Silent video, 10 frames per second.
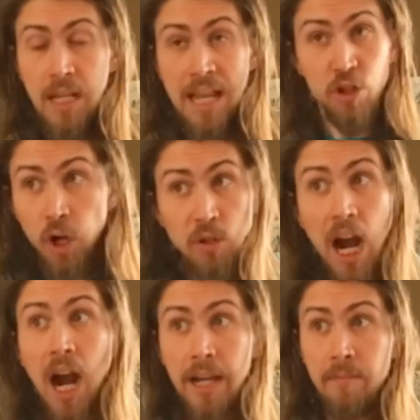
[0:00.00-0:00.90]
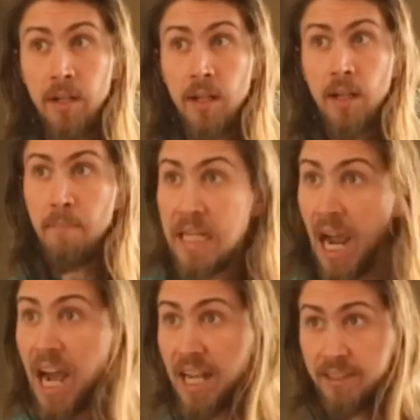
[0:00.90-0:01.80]
And there's no time
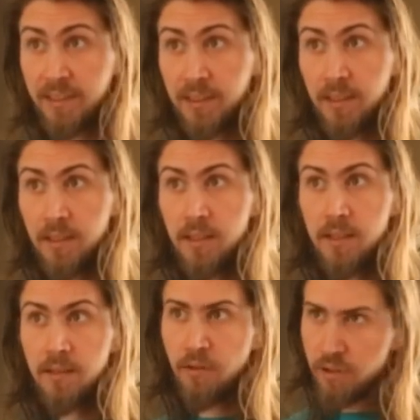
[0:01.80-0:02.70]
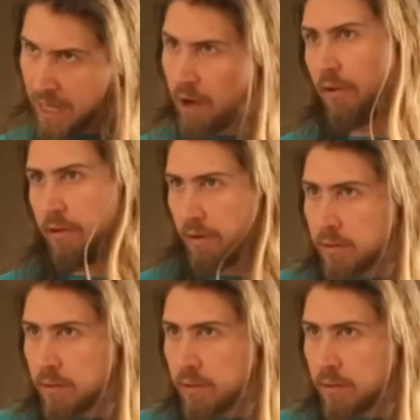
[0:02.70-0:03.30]
because there's terror.